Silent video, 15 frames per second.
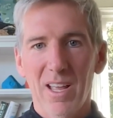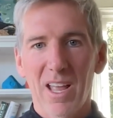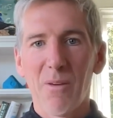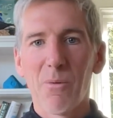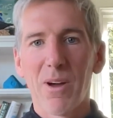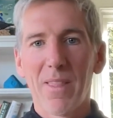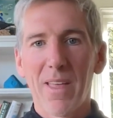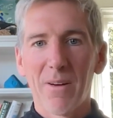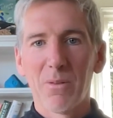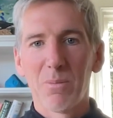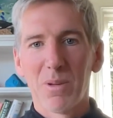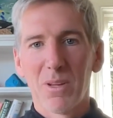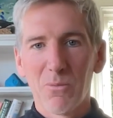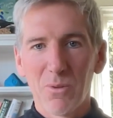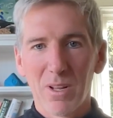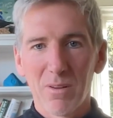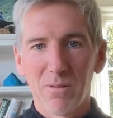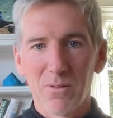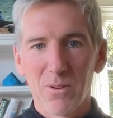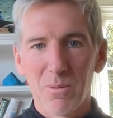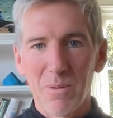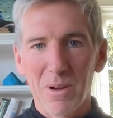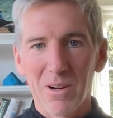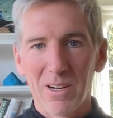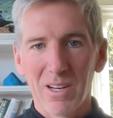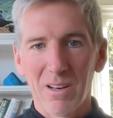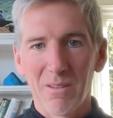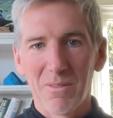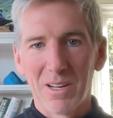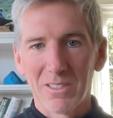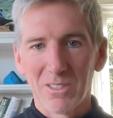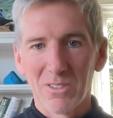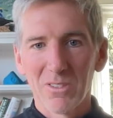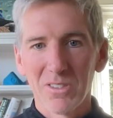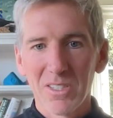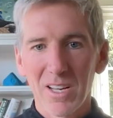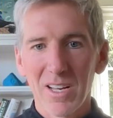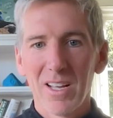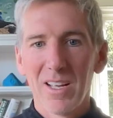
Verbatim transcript: and why that would be a win for American investors,